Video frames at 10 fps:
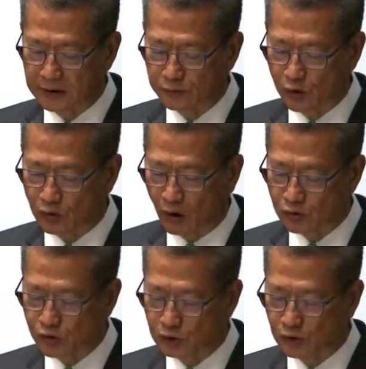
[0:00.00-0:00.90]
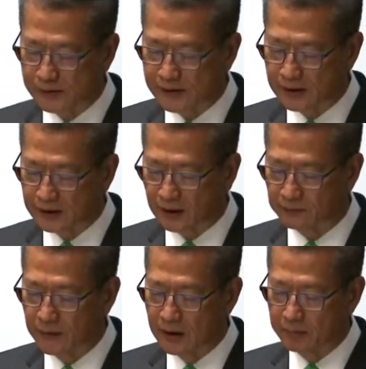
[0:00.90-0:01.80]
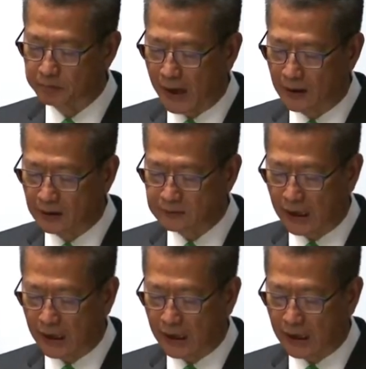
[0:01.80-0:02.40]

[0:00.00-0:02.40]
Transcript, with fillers: The government also helps Hong Kong's business,